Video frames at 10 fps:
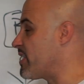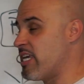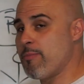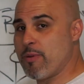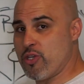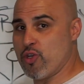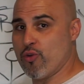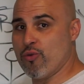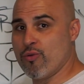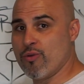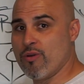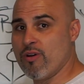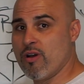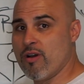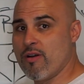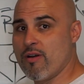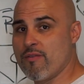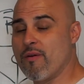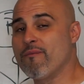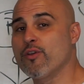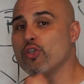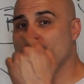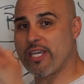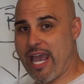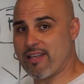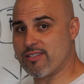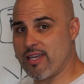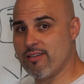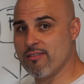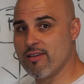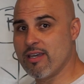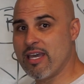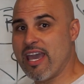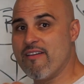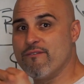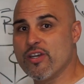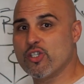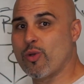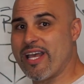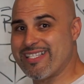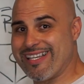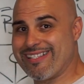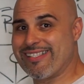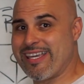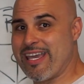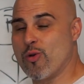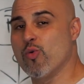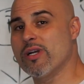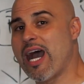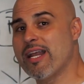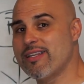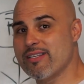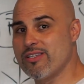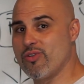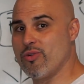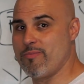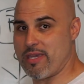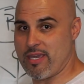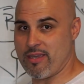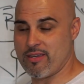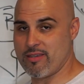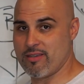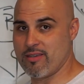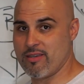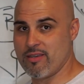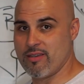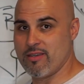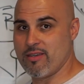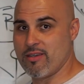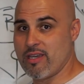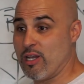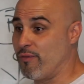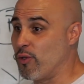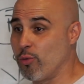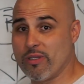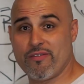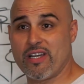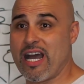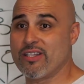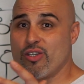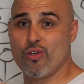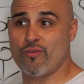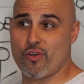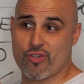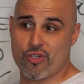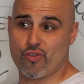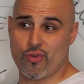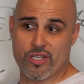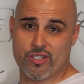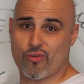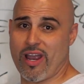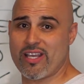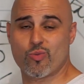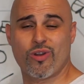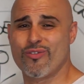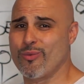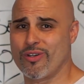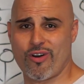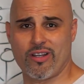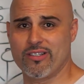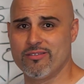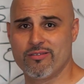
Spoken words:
keeping you from future casting and visualizing and seeing who God destined you to be? And if you don't believe the God, the universe, the trees, the grass, whatever you want to call it,